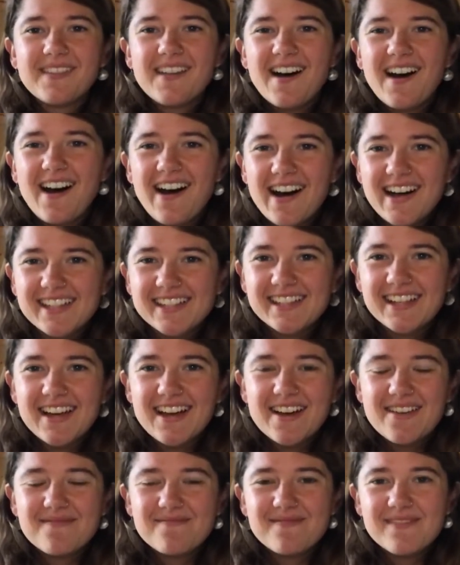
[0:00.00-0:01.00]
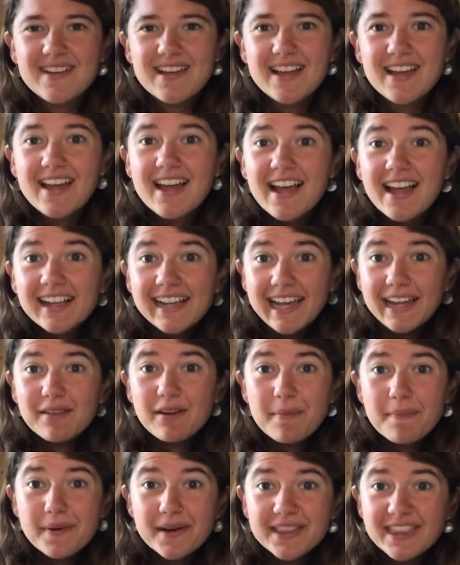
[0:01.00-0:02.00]
Awesome. Can we
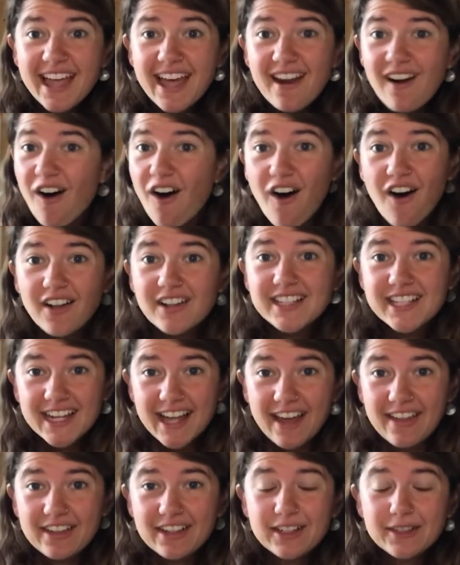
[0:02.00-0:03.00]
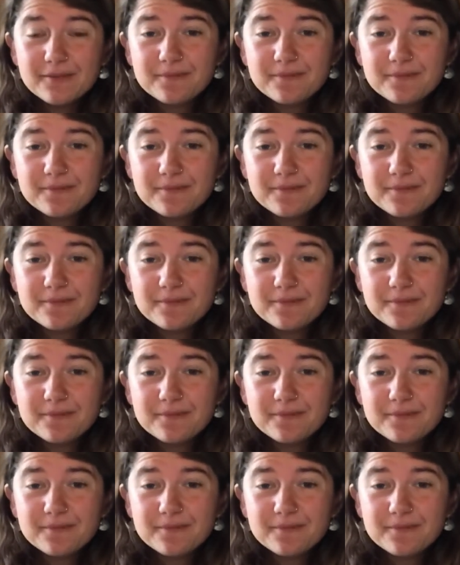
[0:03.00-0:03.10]
put that all together?